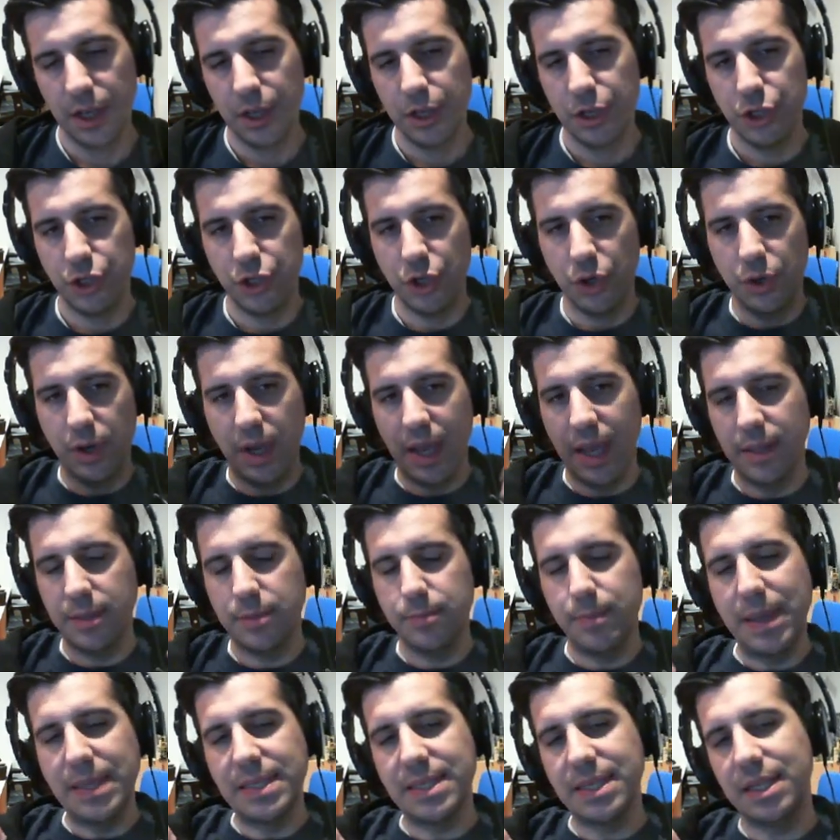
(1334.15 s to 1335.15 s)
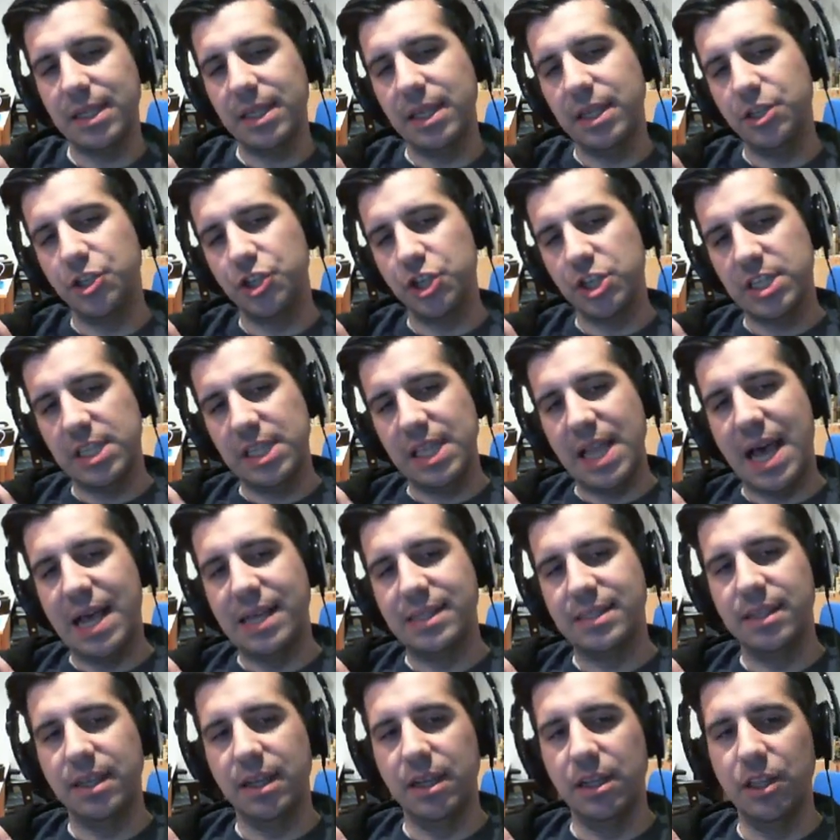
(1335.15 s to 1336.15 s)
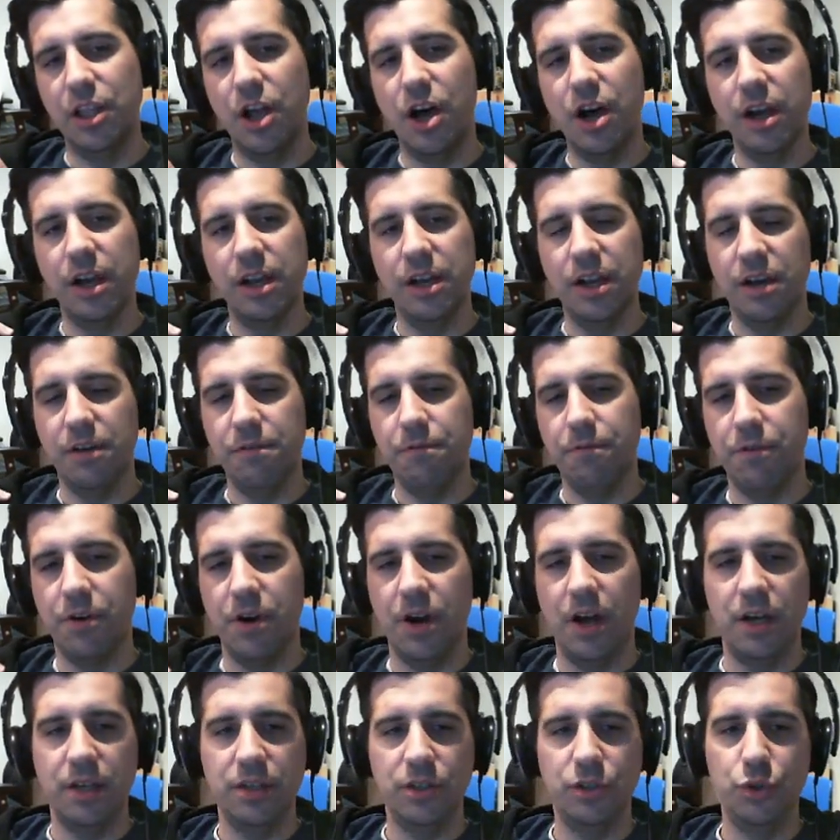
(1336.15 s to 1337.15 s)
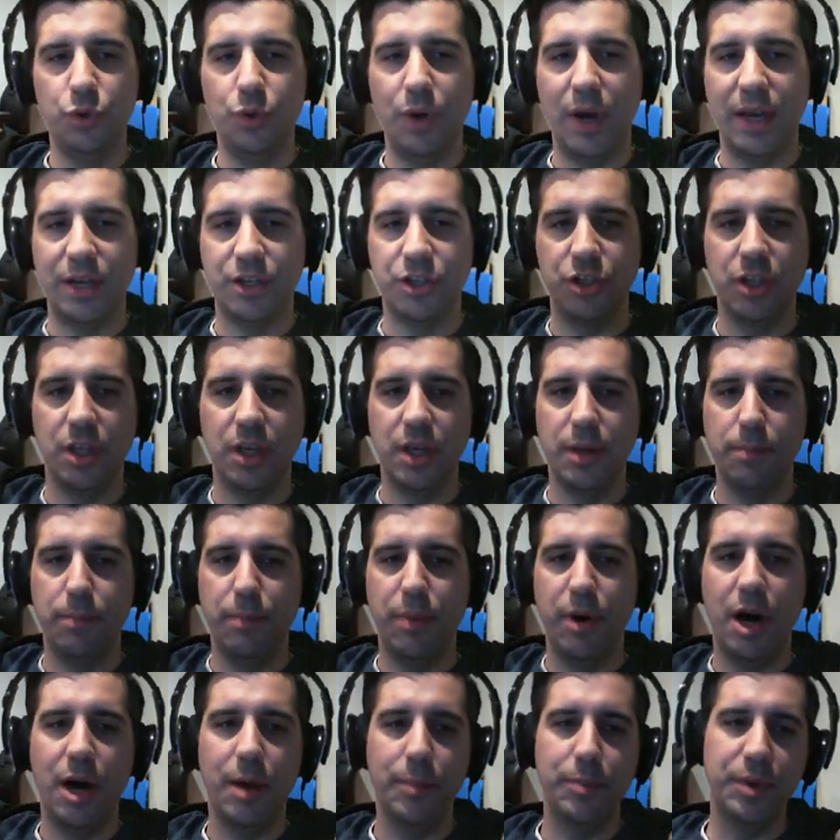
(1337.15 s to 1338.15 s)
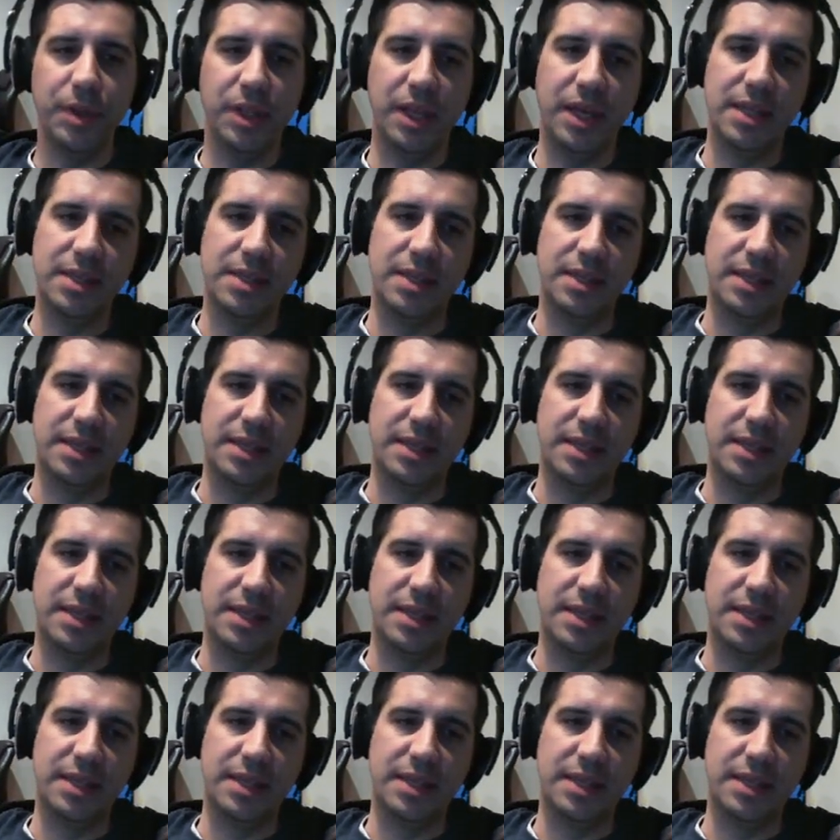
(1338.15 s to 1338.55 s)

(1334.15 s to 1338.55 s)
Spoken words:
So it's basically just lasting long enough for us to actually populate the